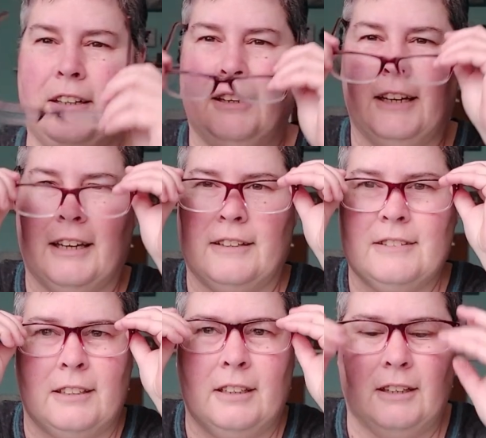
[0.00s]
I can't
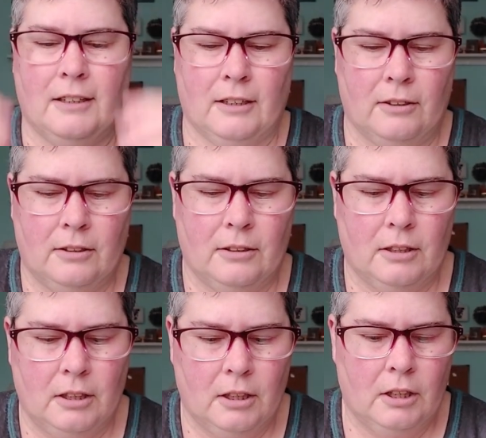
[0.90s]
see anything.
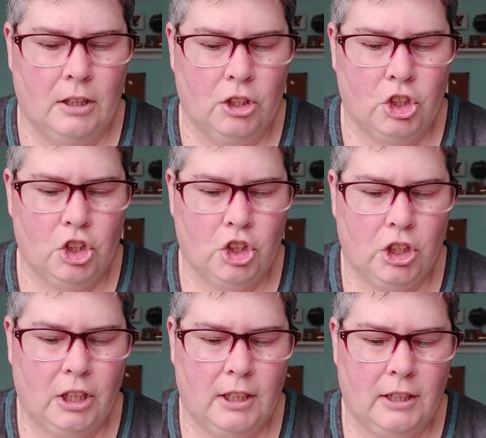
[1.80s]

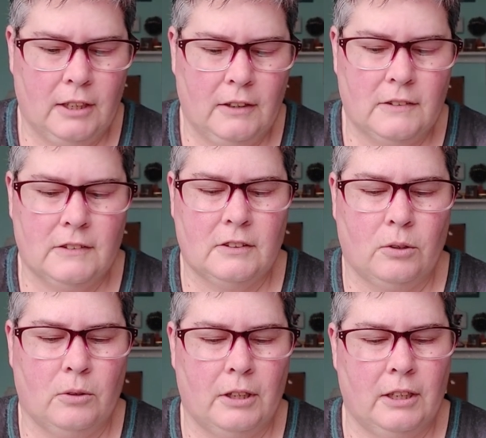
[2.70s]
She is
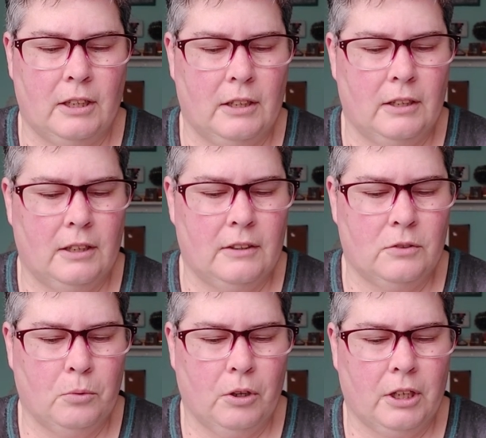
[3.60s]
so it's
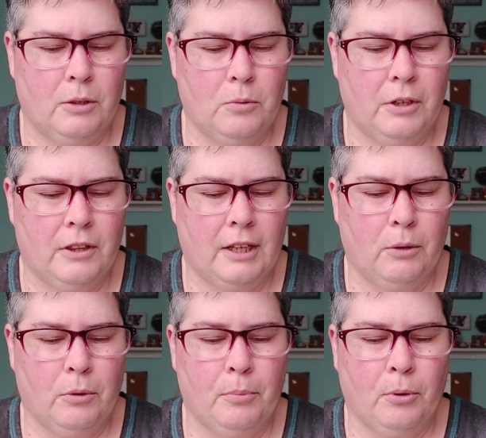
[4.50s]
working with a
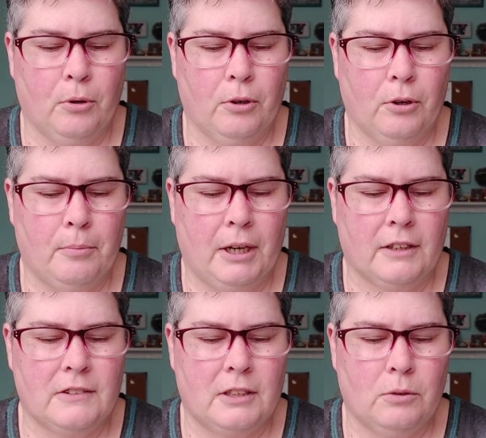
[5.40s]
reporter,
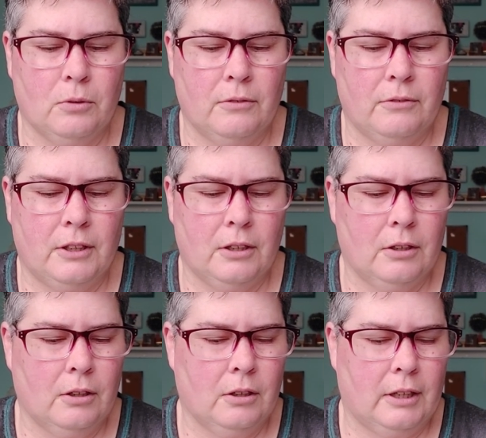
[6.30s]
Maxine
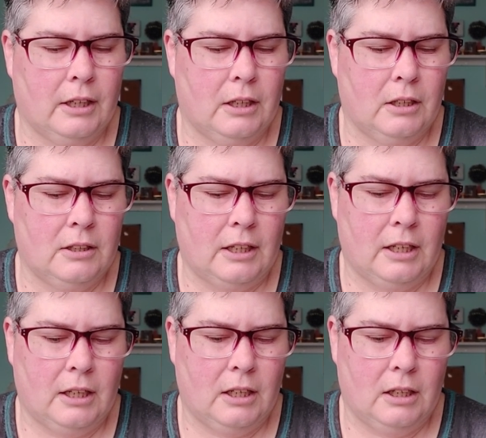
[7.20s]
Revere, and
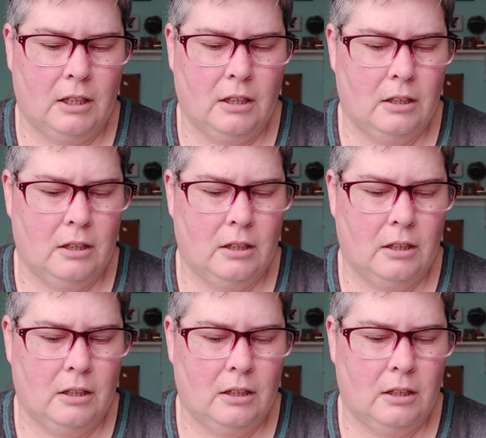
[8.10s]
a,